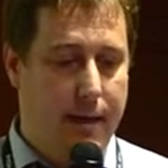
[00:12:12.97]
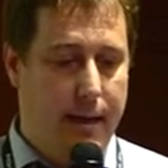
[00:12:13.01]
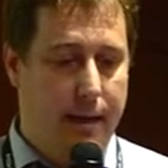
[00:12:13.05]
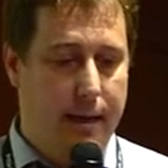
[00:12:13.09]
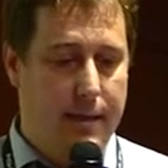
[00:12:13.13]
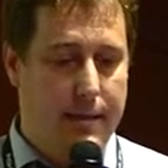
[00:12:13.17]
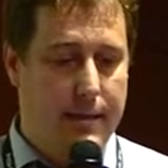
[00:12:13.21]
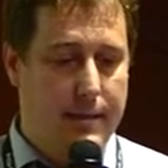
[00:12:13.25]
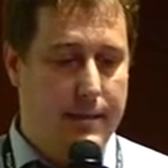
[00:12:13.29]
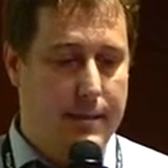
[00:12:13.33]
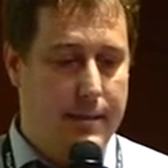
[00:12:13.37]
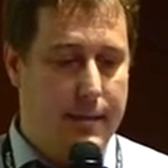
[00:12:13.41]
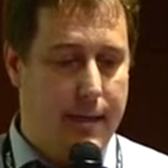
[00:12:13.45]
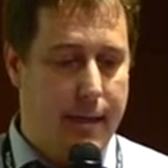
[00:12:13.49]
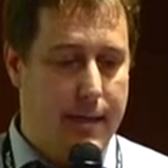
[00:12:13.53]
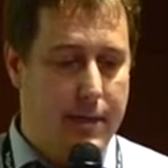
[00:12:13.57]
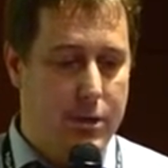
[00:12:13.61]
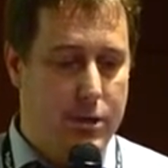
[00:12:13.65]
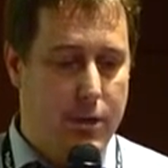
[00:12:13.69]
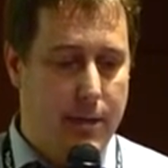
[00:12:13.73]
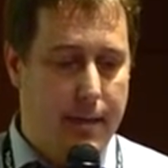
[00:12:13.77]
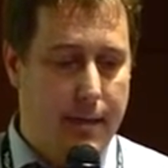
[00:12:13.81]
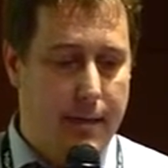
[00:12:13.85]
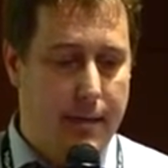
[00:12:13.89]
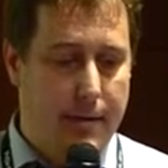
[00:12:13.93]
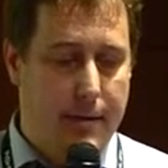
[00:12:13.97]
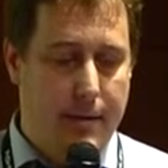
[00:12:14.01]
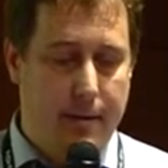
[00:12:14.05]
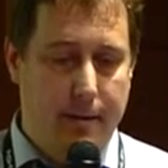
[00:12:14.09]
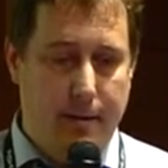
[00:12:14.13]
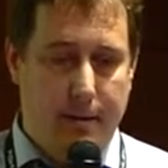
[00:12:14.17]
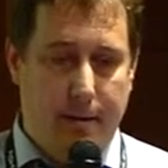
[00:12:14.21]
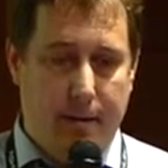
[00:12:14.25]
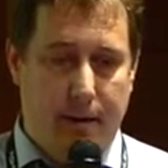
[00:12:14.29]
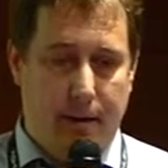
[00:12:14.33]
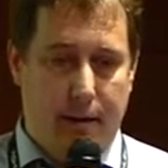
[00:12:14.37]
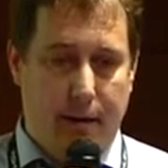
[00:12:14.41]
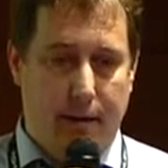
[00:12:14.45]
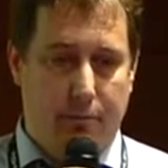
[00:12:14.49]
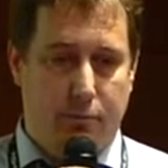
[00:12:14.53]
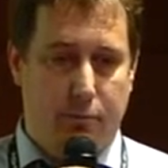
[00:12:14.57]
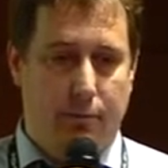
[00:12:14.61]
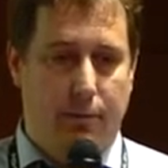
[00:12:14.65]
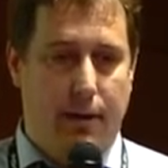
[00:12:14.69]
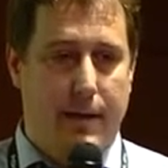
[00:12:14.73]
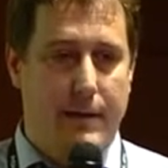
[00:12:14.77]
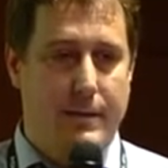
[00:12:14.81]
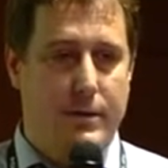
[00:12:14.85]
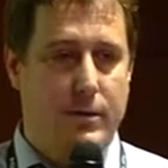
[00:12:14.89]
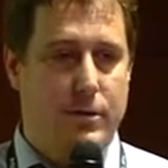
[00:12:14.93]
And this actually
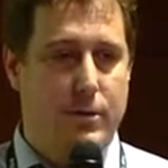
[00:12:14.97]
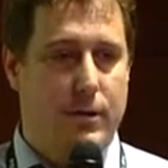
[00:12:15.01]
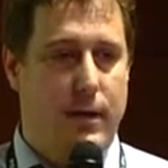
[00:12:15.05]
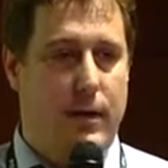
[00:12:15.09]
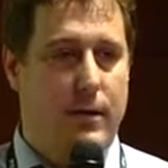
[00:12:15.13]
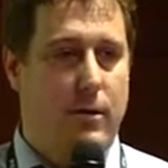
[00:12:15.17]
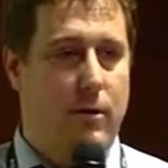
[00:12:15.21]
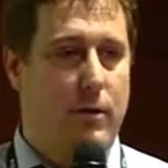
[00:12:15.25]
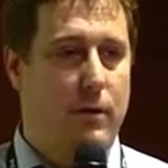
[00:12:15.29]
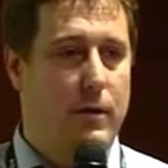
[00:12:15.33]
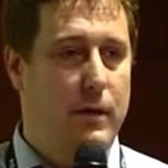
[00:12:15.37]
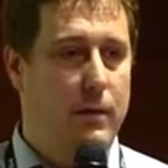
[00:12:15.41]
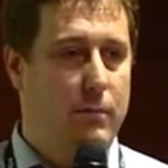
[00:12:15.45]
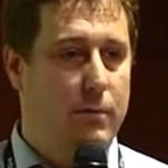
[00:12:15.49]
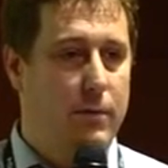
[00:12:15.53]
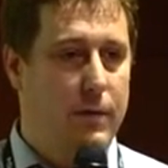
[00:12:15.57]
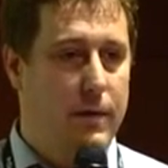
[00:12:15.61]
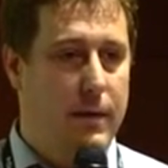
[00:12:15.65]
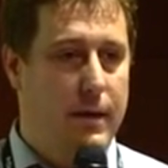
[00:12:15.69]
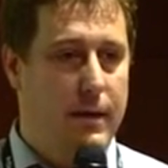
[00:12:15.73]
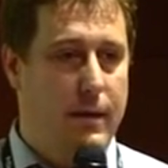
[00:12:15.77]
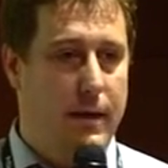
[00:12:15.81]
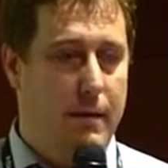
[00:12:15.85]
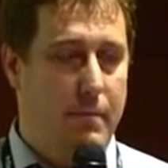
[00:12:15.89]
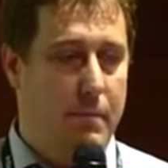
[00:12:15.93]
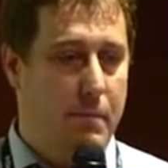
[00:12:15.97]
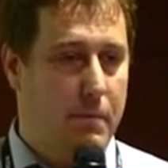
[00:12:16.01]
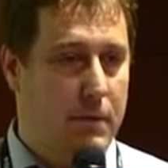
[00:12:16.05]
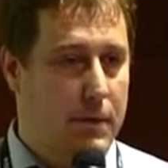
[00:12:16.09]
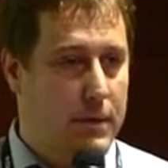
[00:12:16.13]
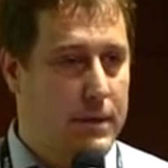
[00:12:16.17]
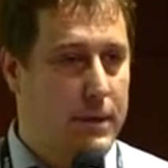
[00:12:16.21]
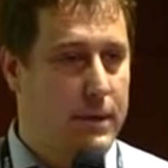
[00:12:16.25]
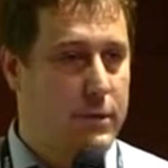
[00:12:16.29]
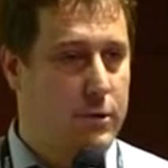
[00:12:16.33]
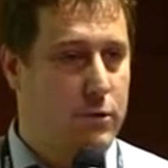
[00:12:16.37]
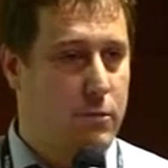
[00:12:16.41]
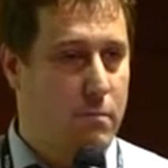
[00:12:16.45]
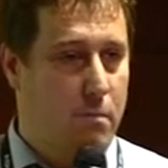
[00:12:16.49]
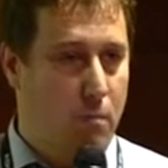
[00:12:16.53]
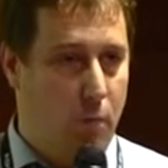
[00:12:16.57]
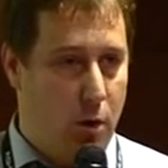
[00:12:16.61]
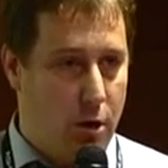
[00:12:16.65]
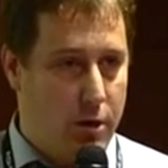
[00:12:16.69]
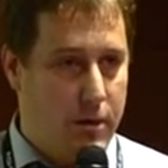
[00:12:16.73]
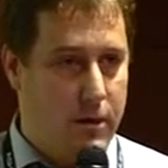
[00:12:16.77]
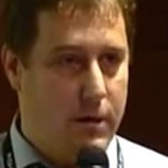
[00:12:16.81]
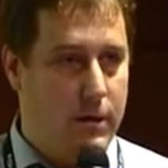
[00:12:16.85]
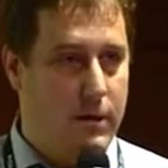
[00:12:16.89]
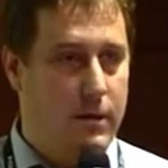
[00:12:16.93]
provides you not only with the capability to
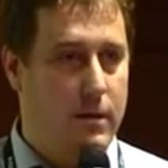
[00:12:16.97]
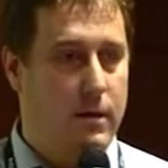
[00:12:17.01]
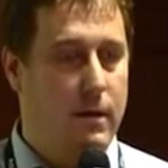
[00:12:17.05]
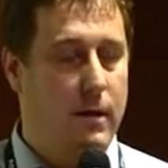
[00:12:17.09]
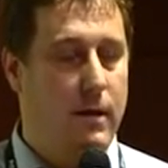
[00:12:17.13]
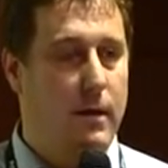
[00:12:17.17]
model